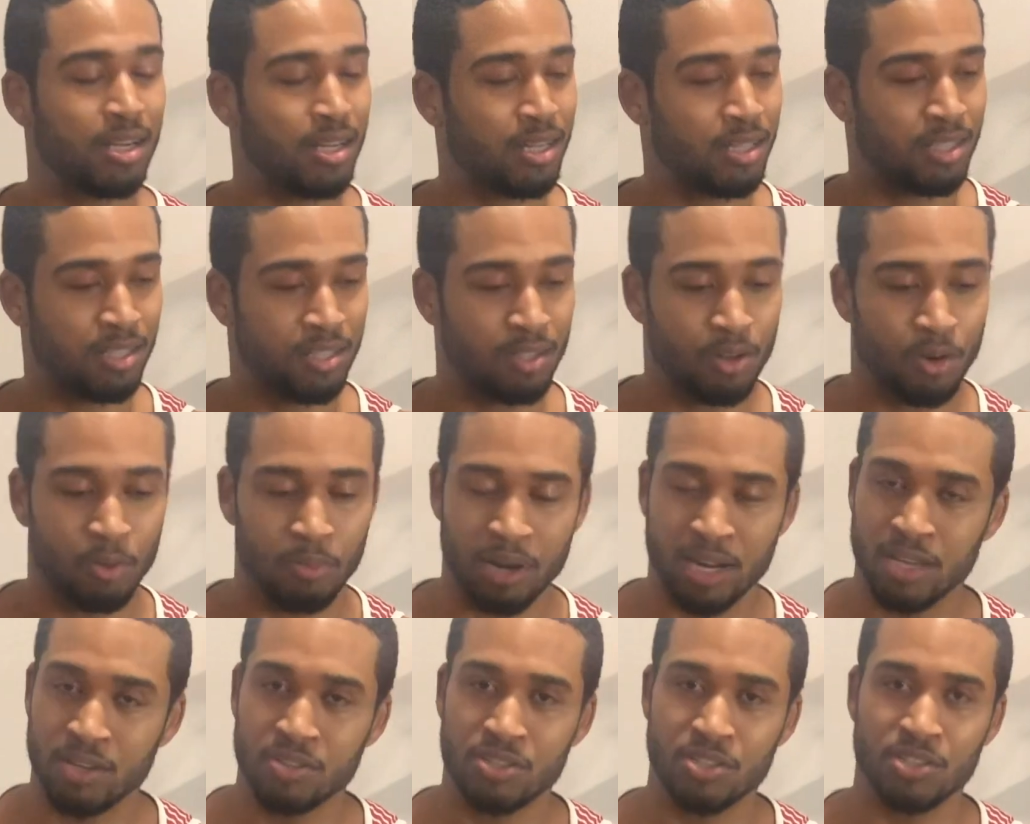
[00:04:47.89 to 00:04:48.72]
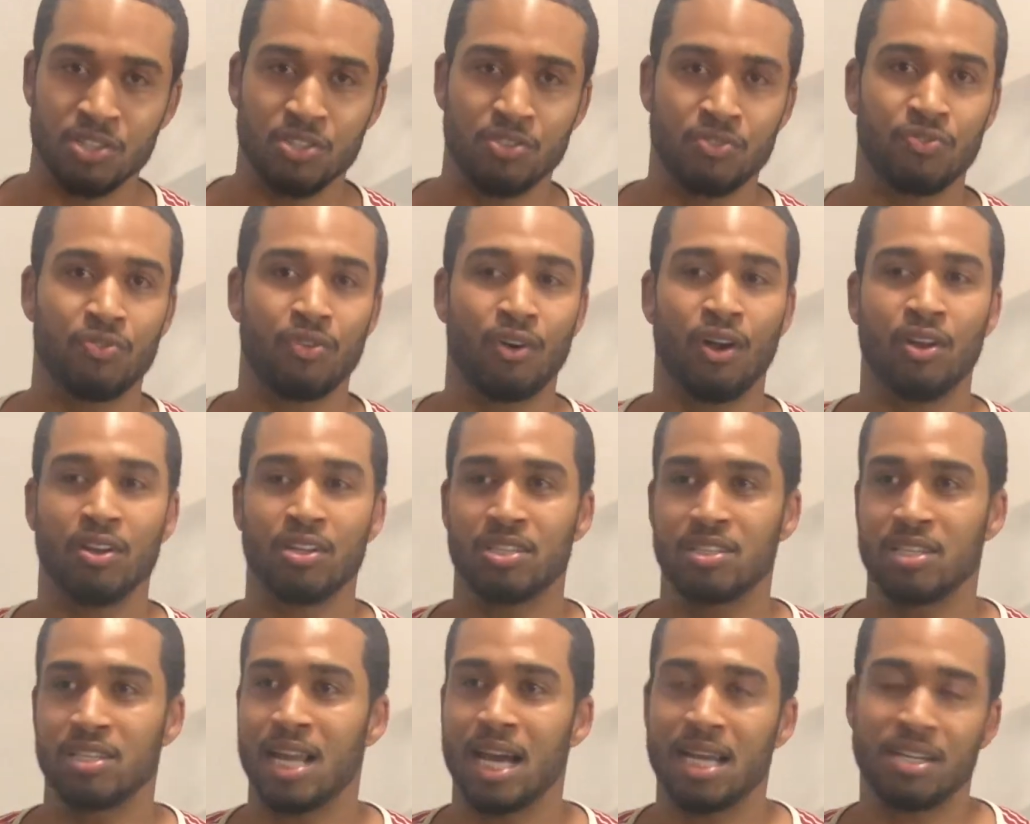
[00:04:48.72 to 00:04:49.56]
It's nobody else's fault.
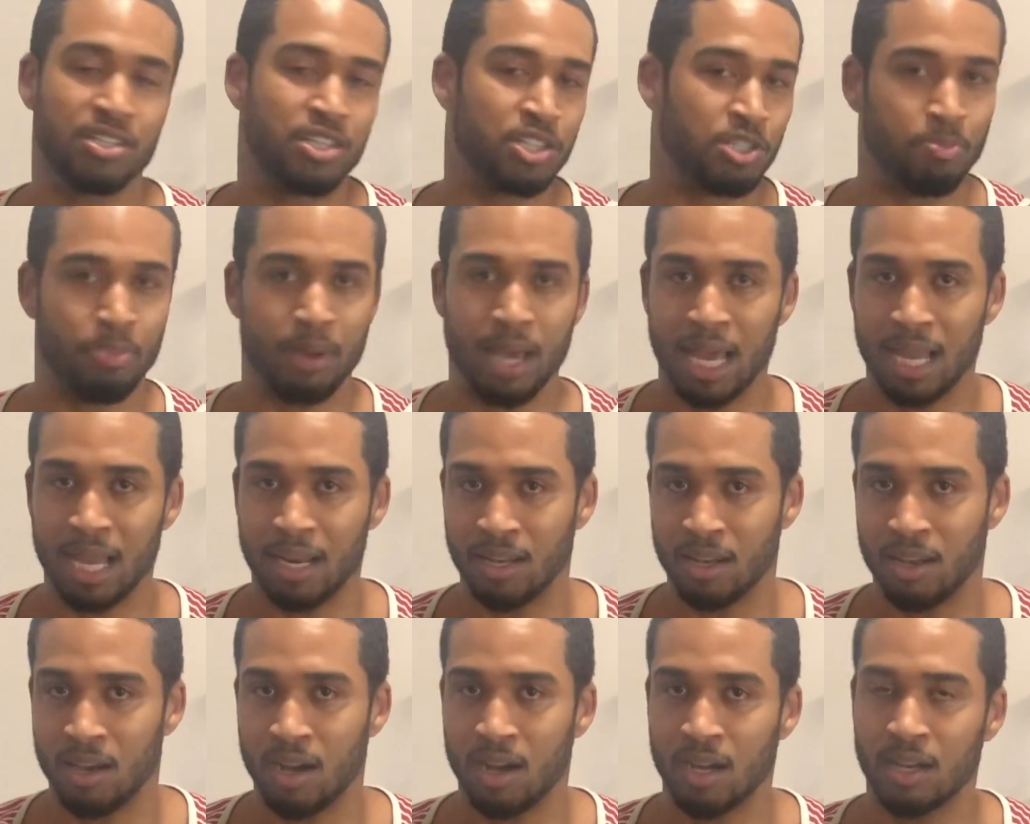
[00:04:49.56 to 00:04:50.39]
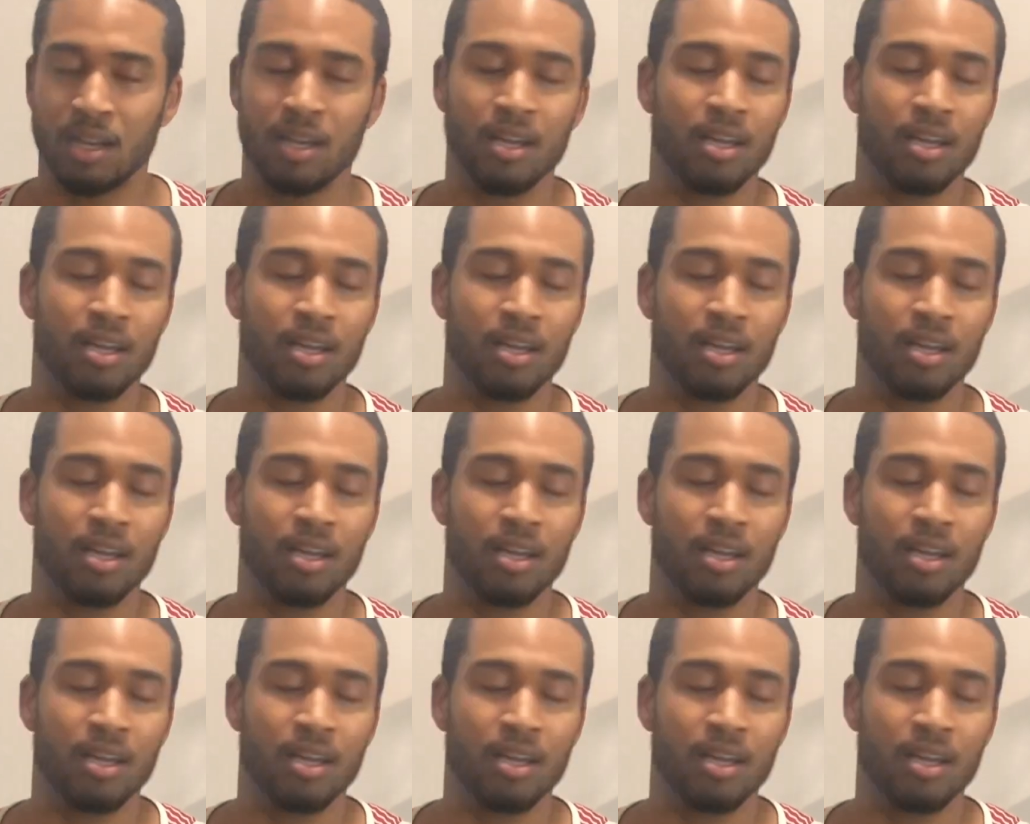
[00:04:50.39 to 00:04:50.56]
It's not just bad luck.